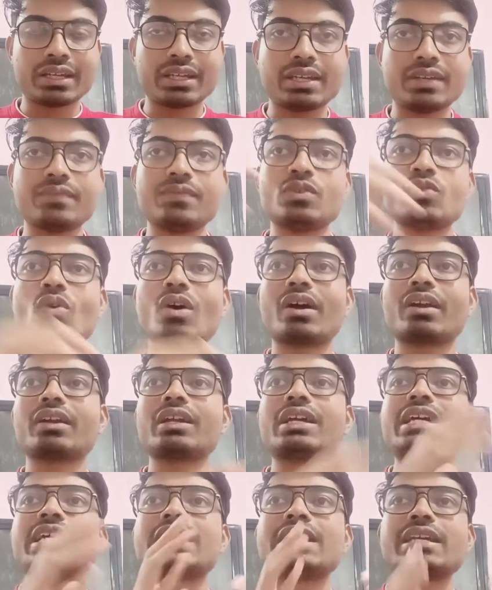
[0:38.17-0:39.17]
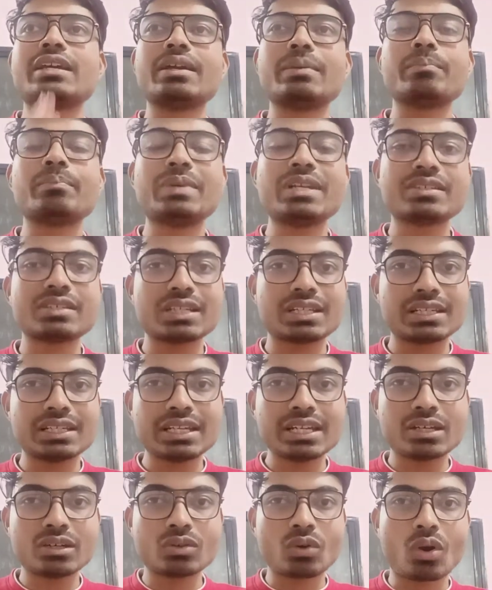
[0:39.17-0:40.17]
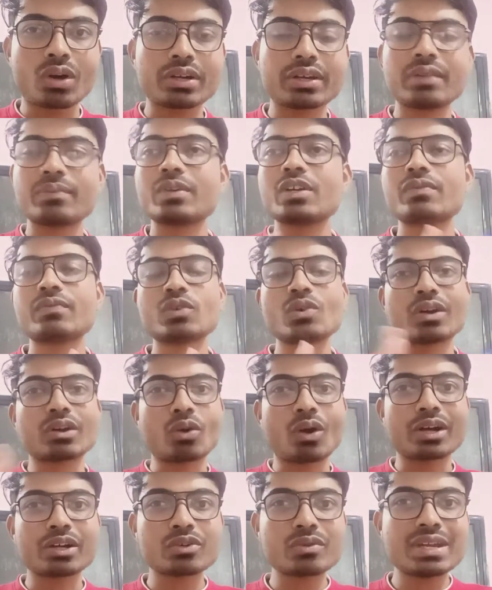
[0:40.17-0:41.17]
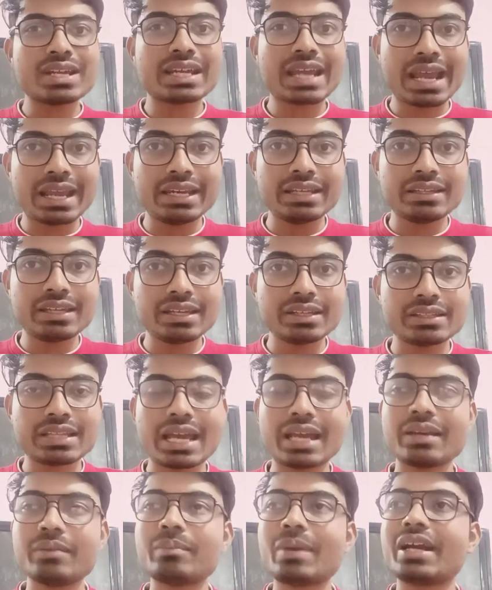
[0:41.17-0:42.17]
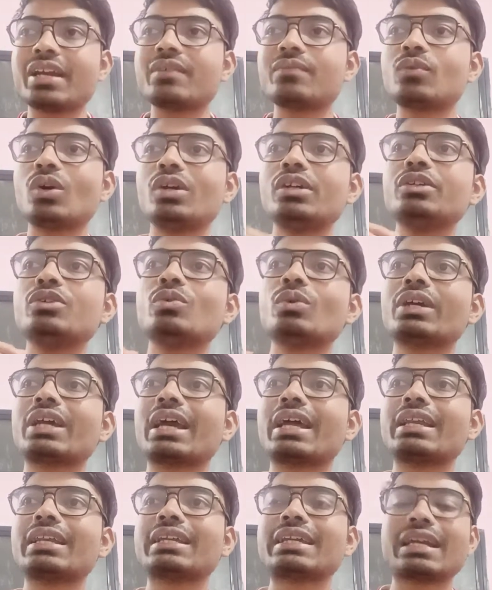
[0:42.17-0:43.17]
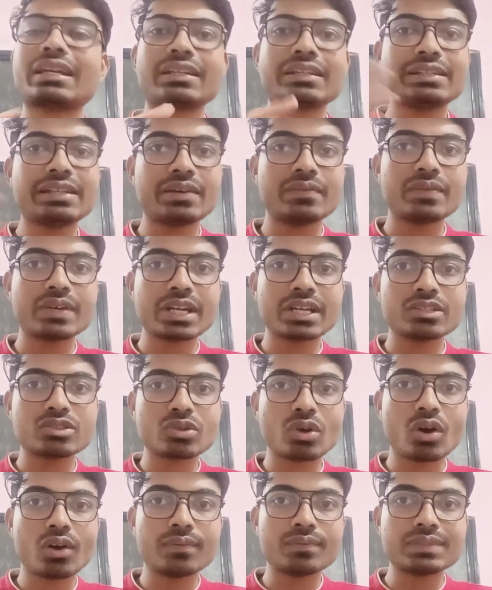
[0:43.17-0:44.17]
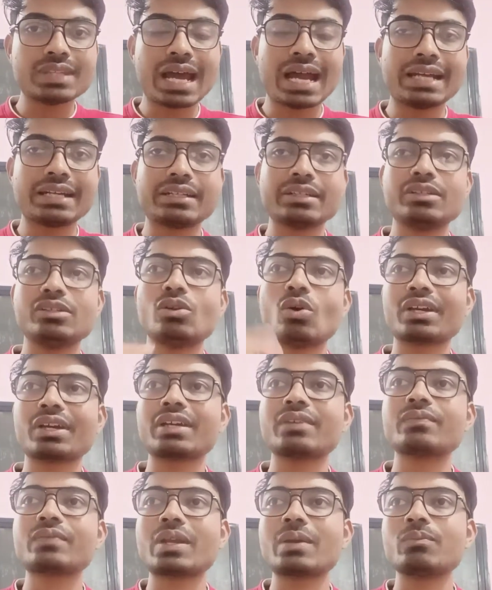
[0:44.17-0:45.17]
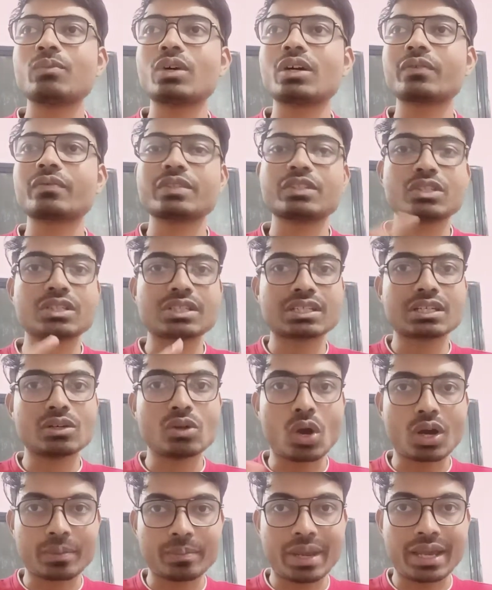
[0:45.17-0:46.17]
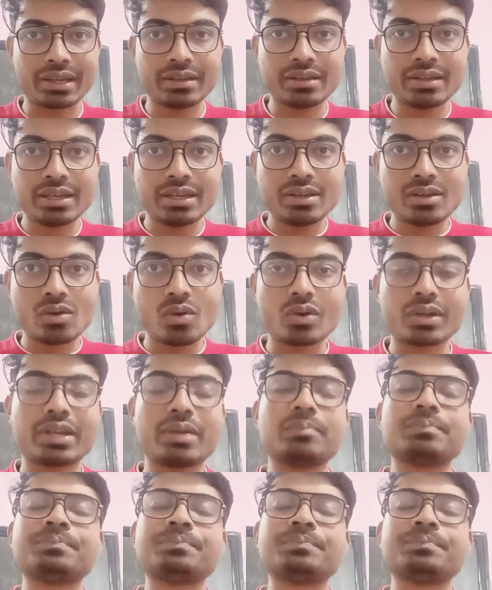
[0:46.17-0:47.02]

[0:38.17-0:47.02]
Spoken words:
If you are implicitly not if you are not doing anything, then by default you can get a leverage of that logging framework, which is a logback. Okay,